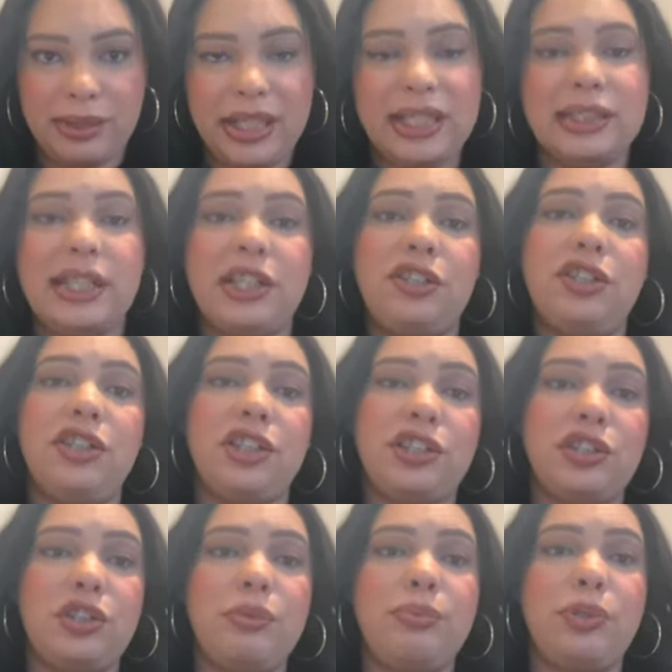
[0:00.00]
It is a
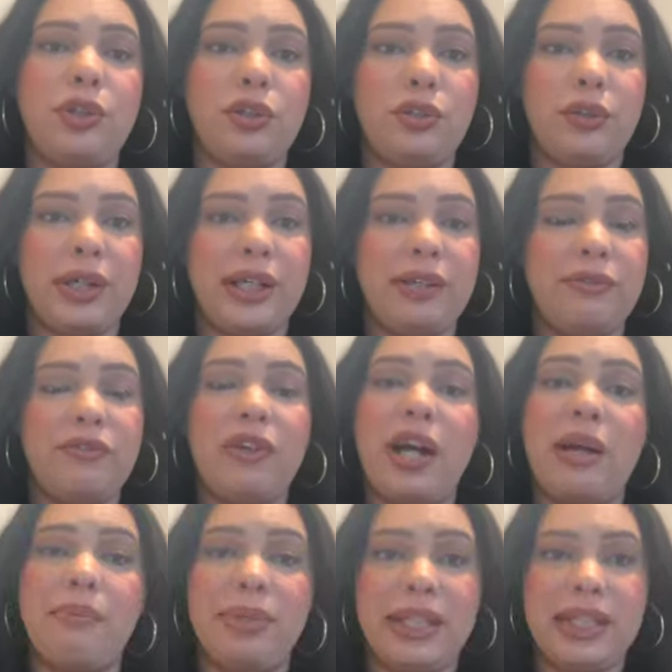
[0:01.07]
traditional program for
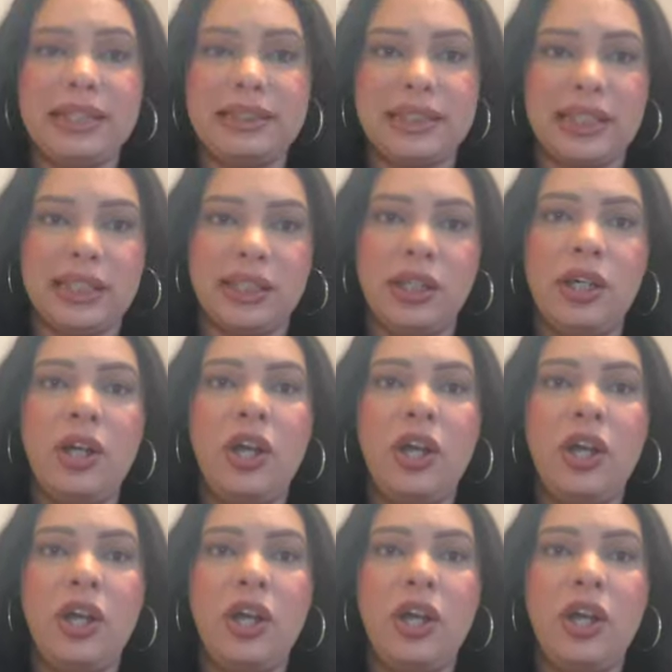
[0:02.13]
our BSN,